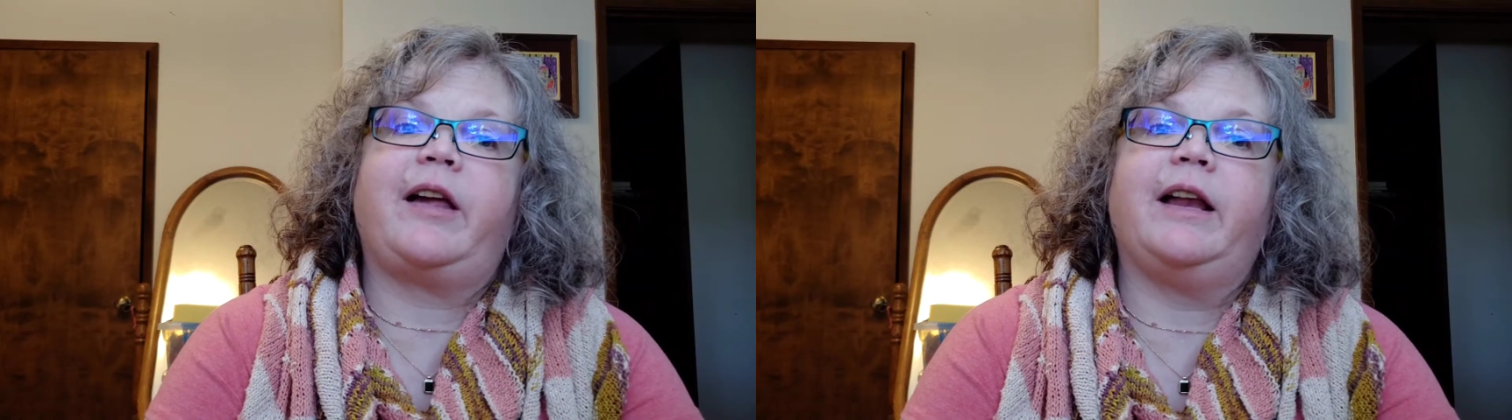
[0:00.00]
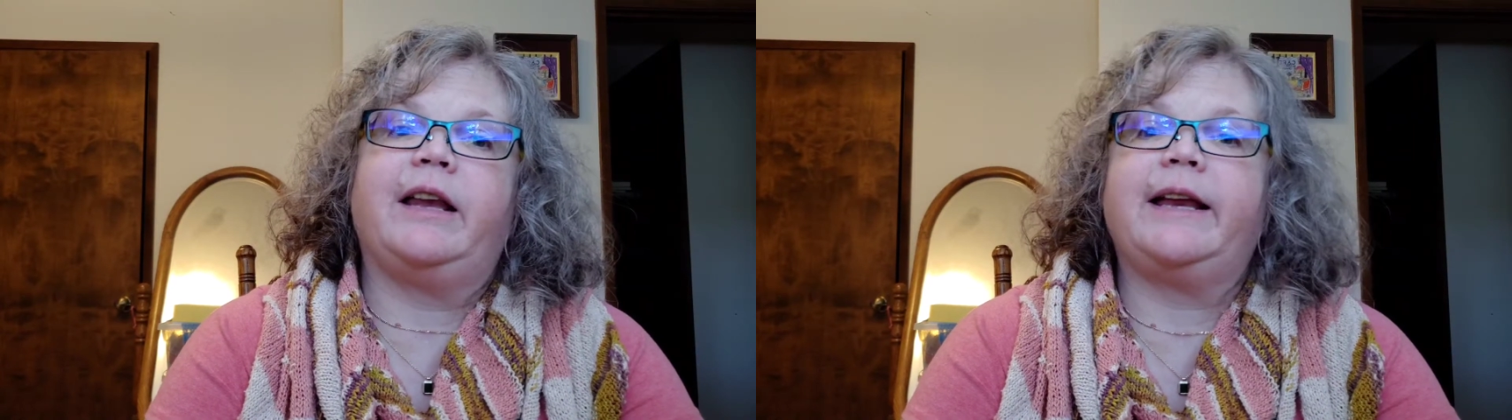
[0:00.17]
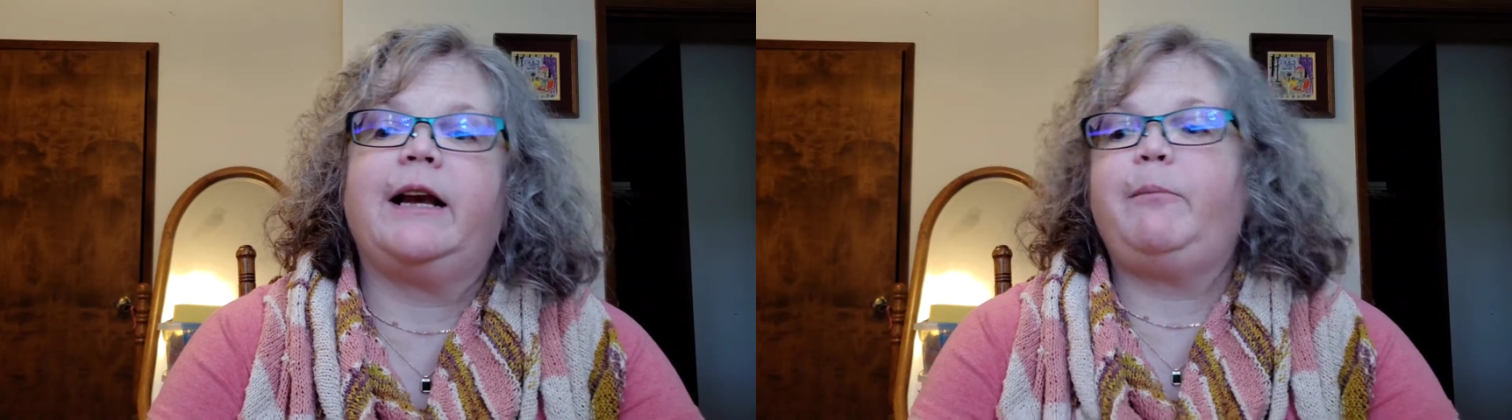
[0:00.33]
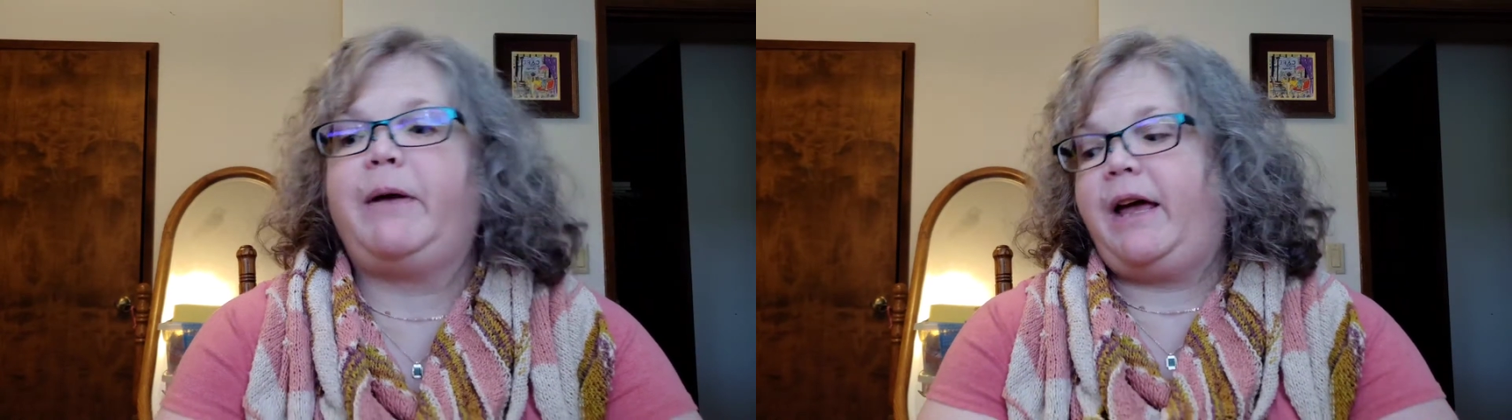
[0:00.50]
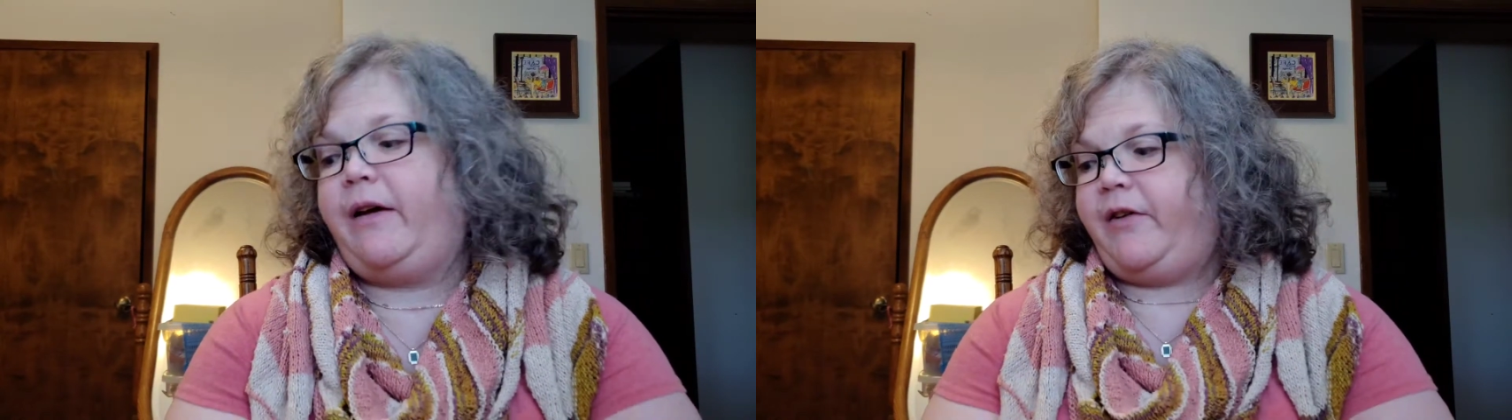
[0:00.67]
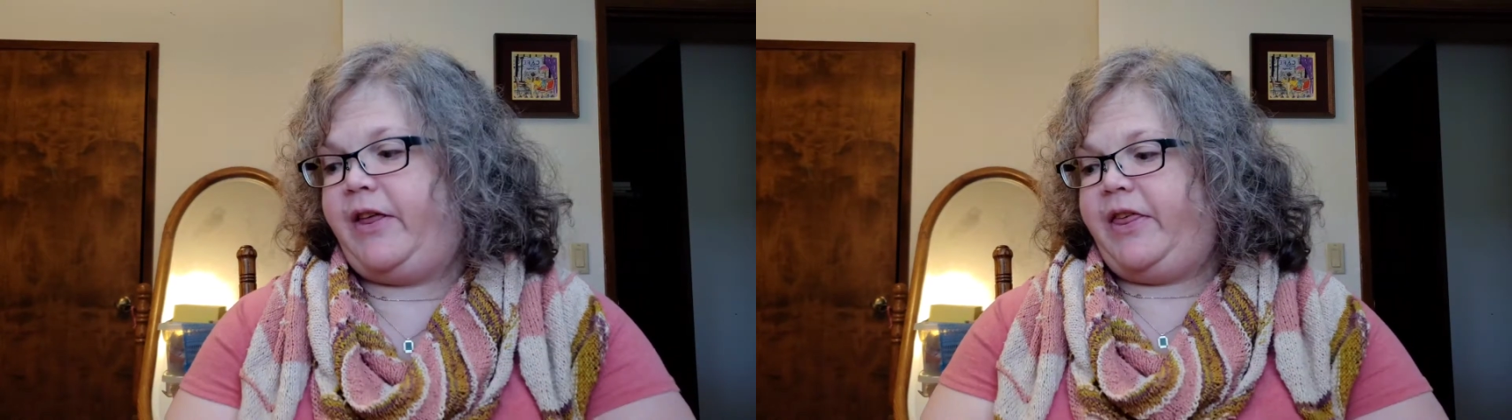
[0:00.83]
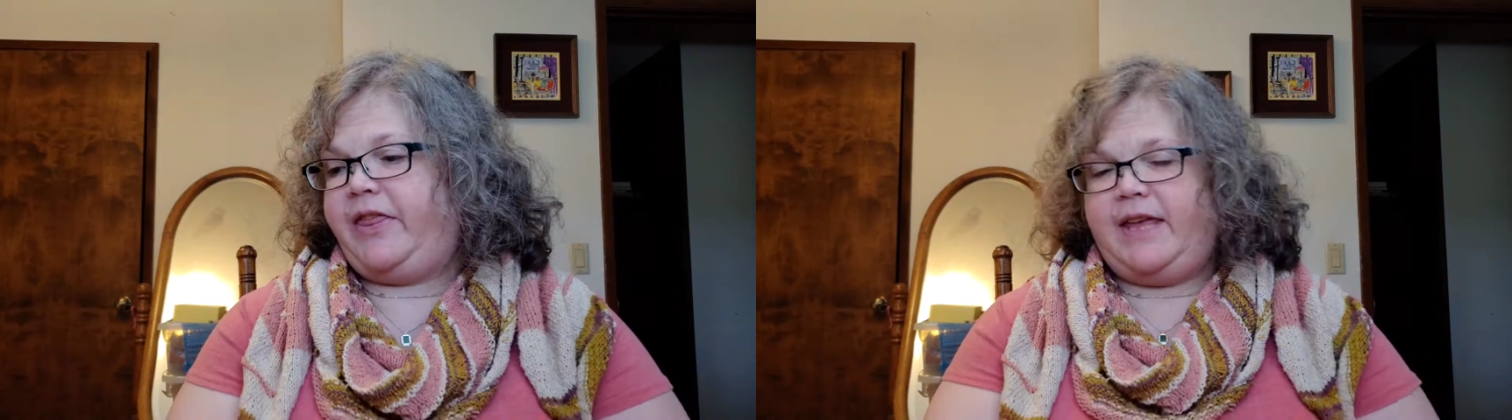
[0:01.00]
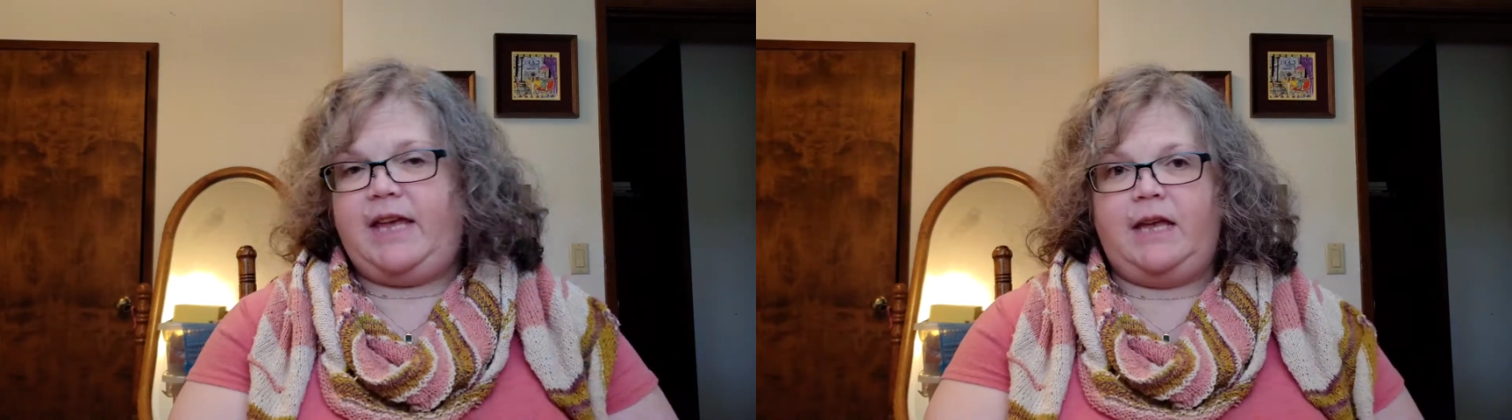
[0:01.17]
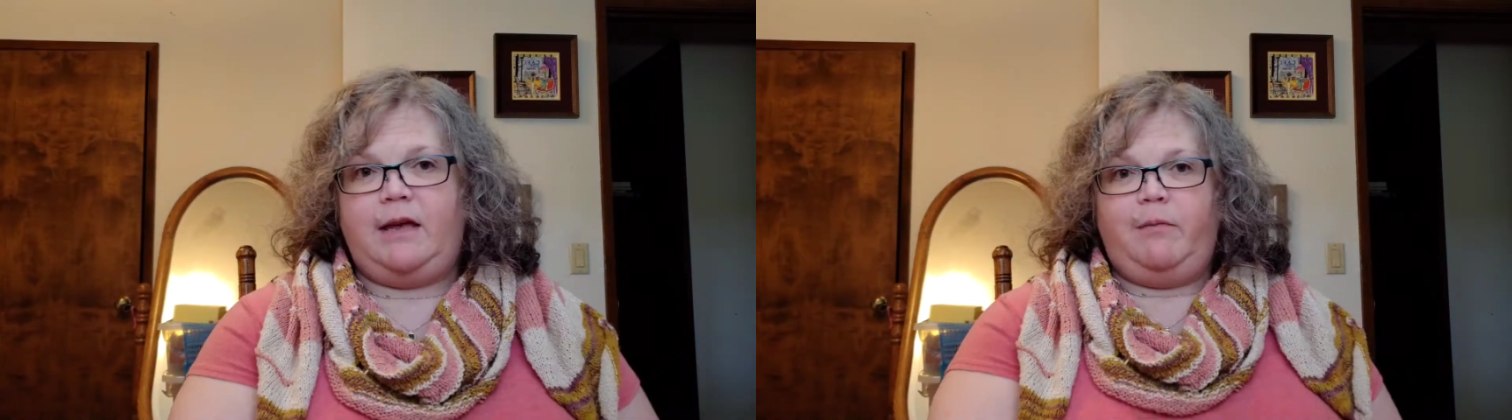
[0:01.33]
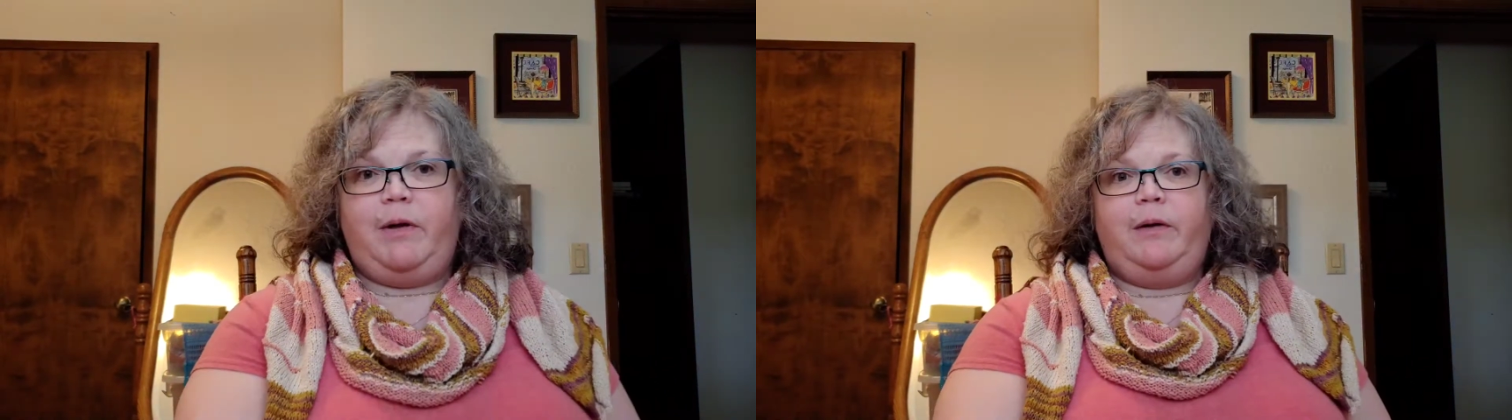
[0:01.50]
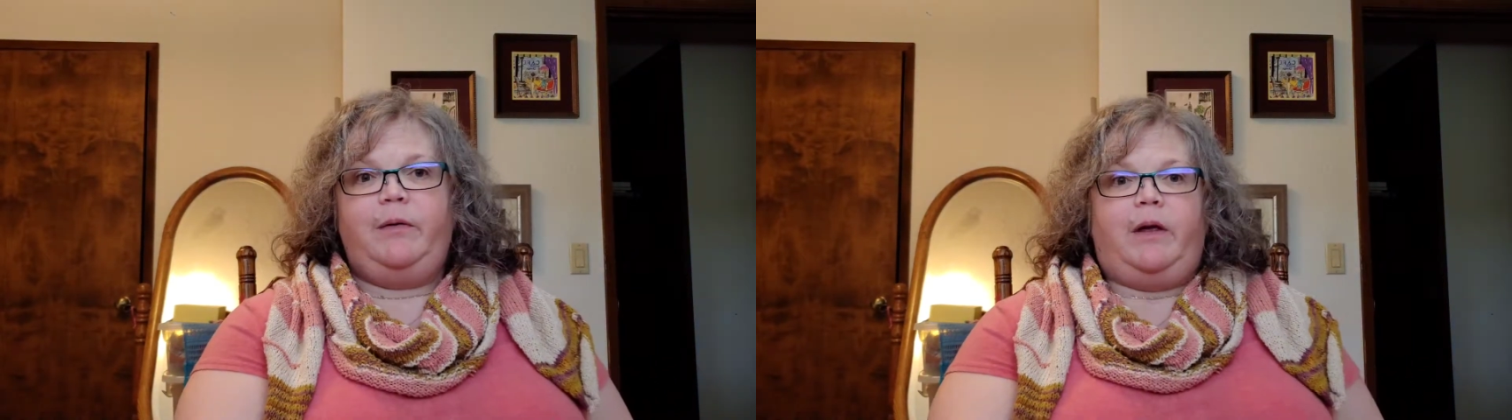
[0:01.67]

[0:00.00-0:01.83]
a little bit of a theme,